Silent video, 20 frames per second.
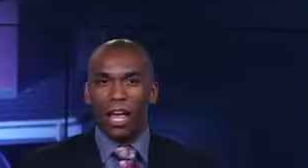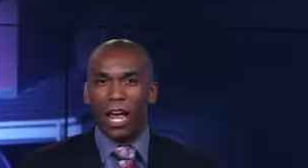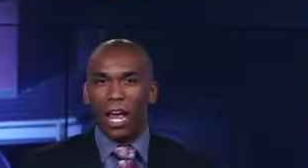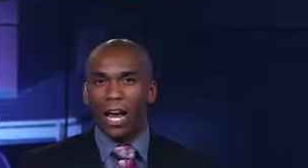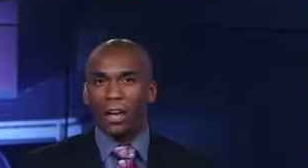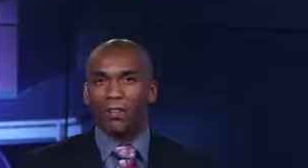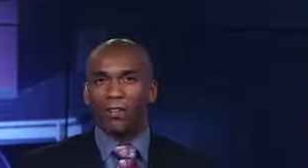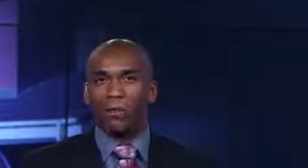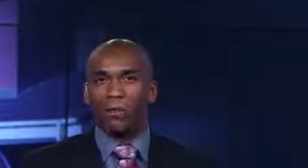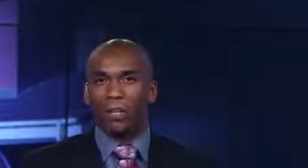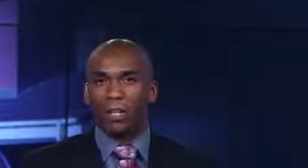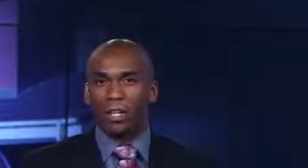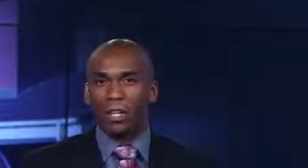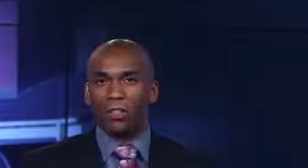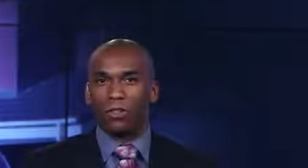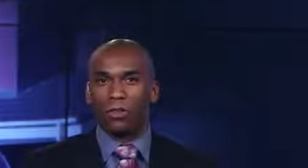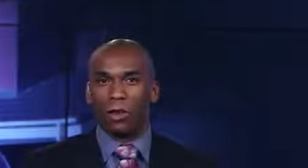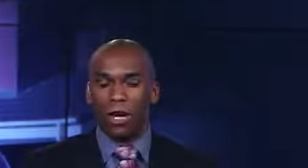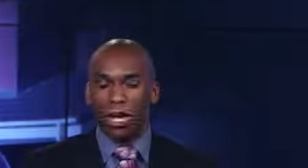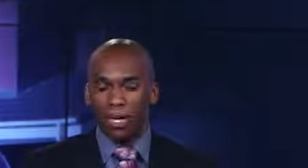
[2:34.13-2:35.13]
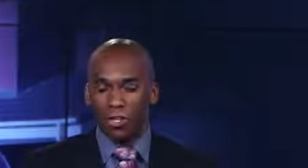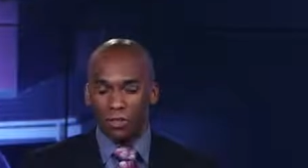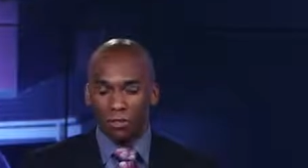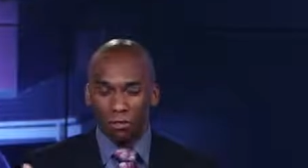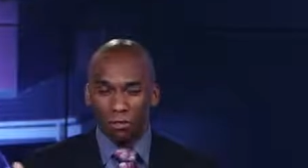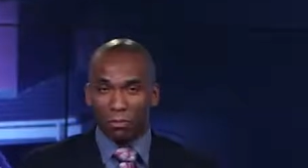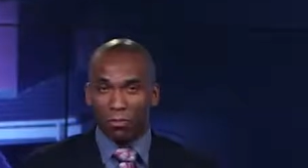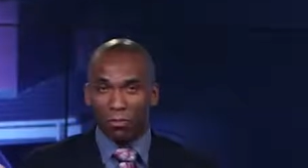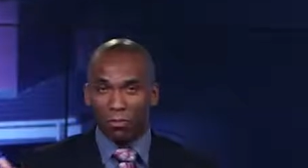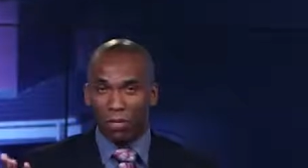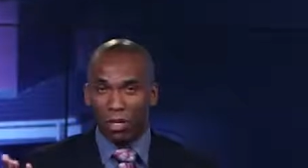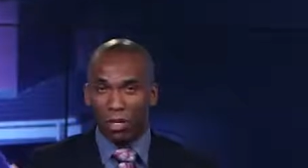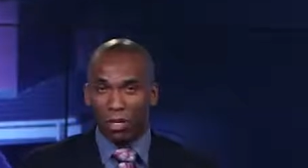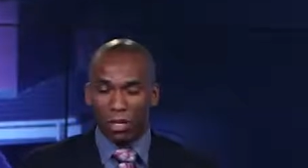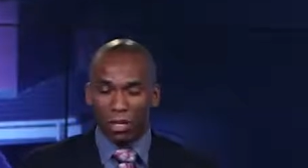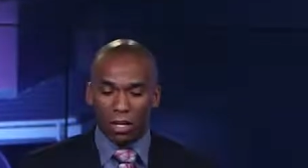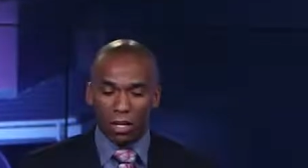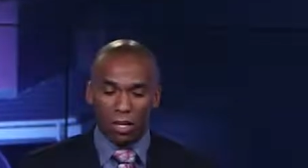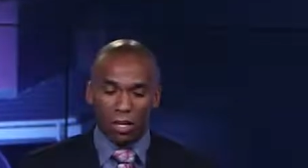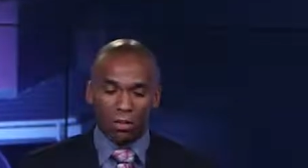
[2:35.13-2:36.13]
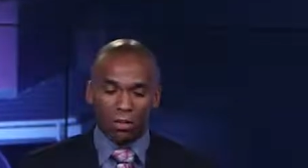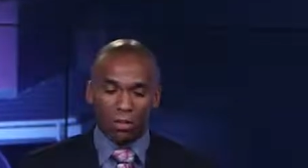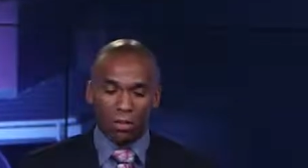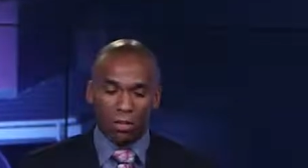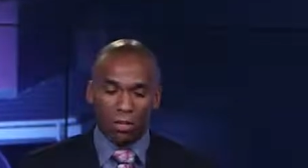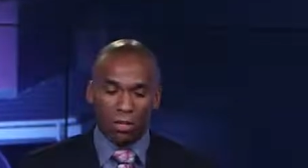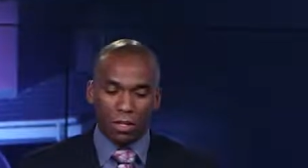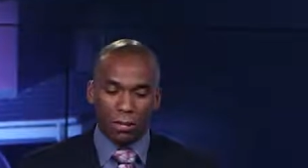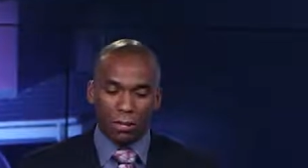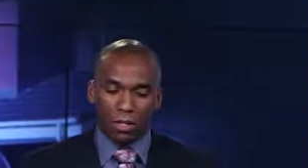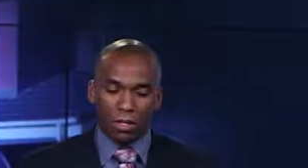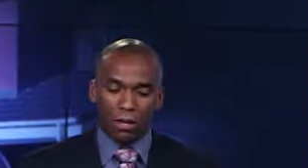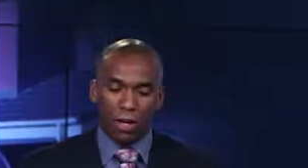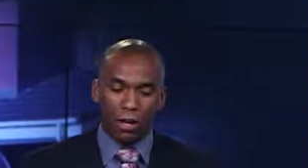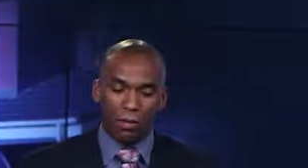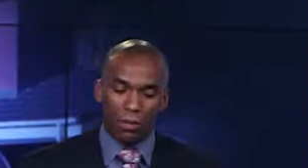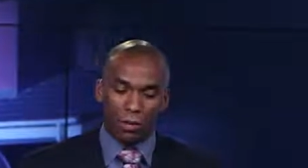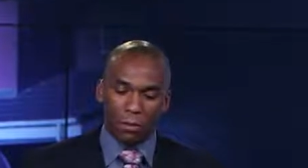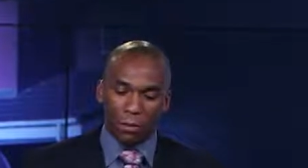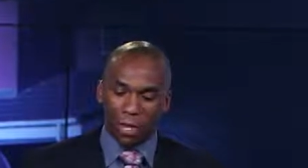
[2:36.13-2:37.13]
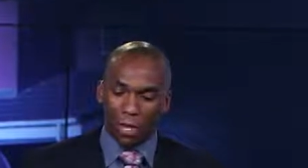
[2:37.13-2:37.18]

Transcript: answered because you asked them uh, a certain demographic.